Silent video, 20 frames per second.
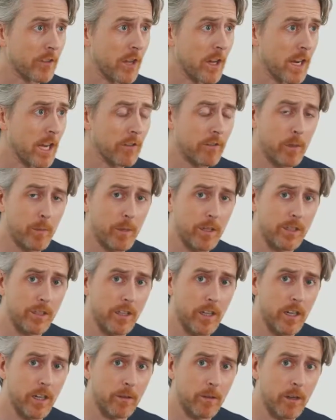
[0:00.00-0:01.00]
I thought every
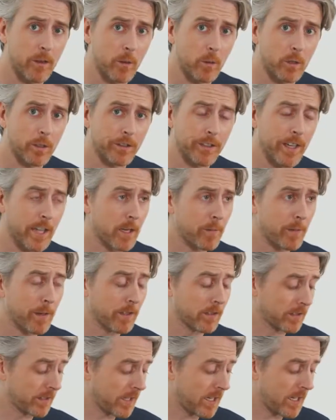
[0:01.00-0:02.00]
Pizza Hut around the world had,
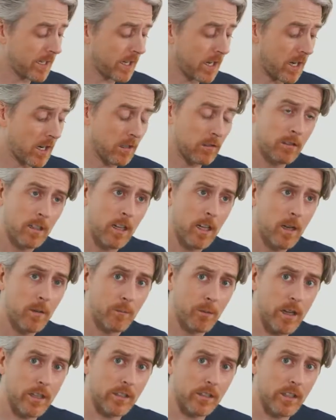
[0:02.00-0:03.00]
apparently not, are
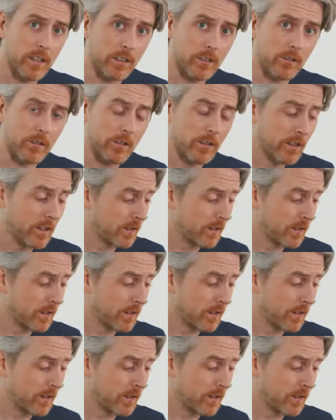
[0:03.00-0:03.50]
breadsticks.